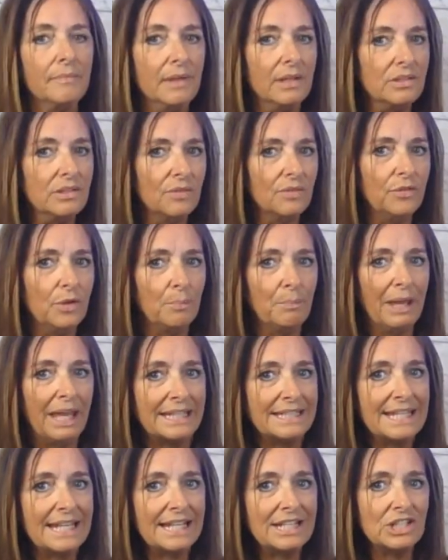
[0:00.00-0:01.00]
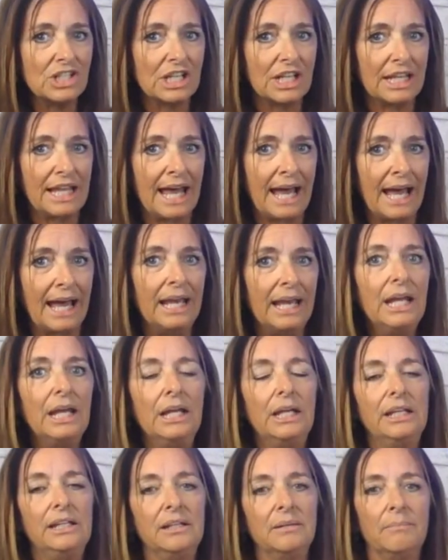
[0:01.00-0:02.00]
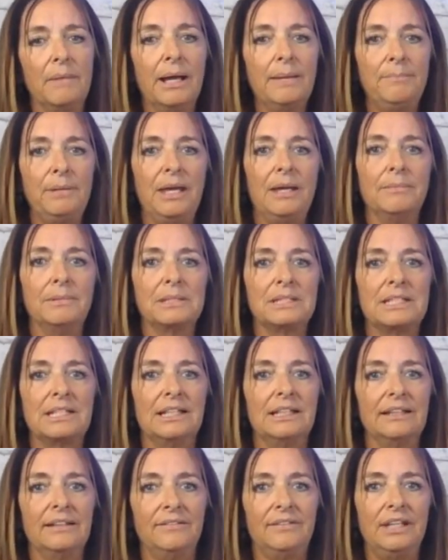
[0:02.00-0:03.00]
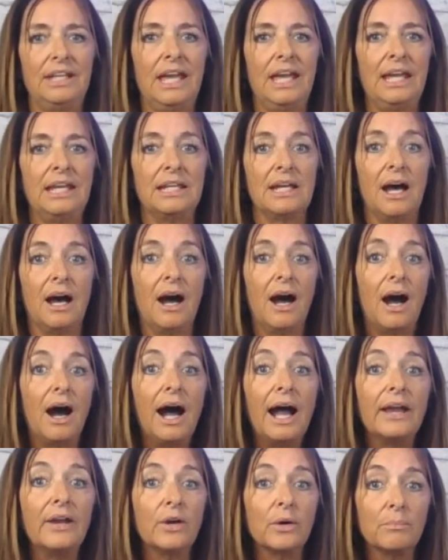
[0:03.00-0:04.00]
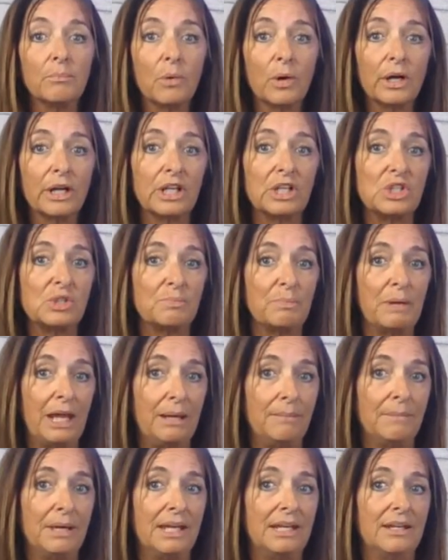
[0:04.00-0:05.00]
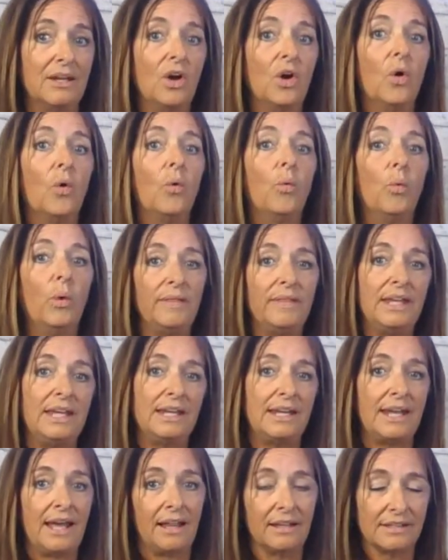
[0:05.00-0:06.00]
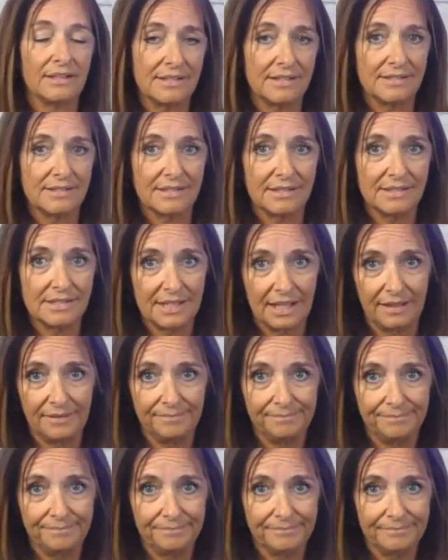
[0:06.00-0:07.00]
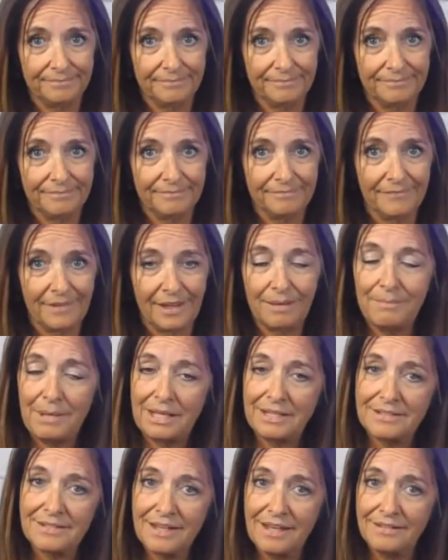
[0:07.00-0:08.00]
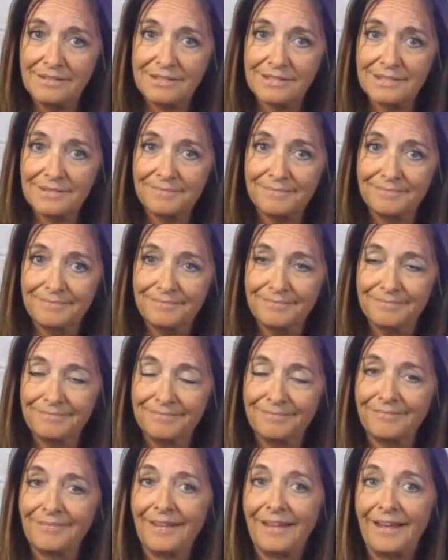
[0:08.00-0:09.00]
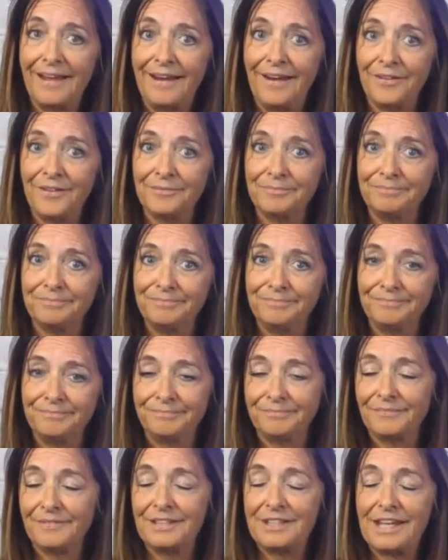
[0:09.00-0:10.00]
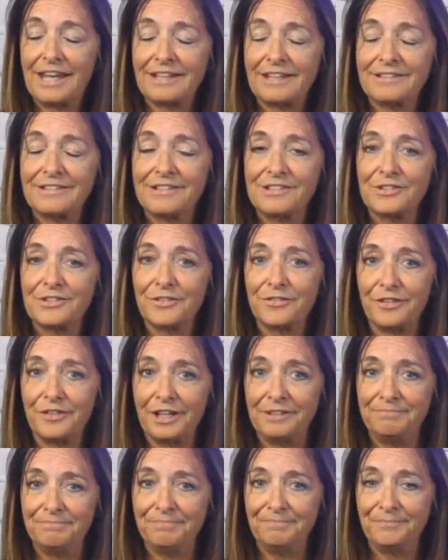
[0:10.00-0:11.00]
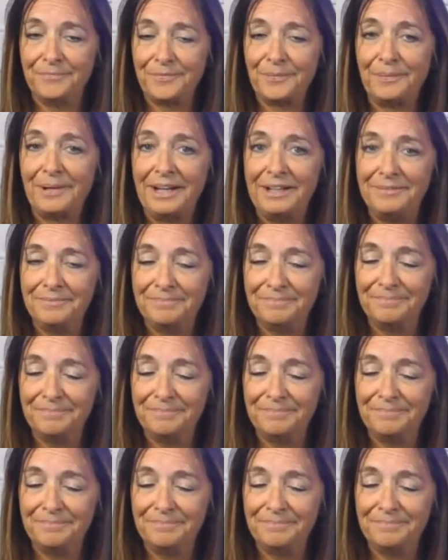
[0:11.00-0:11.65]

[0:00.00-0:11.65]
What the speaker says: So if you pay attention to that, you might be able to alleviate a higher mortgage payment when the analysis is done. Make sense? I know. Taxes are fun, right?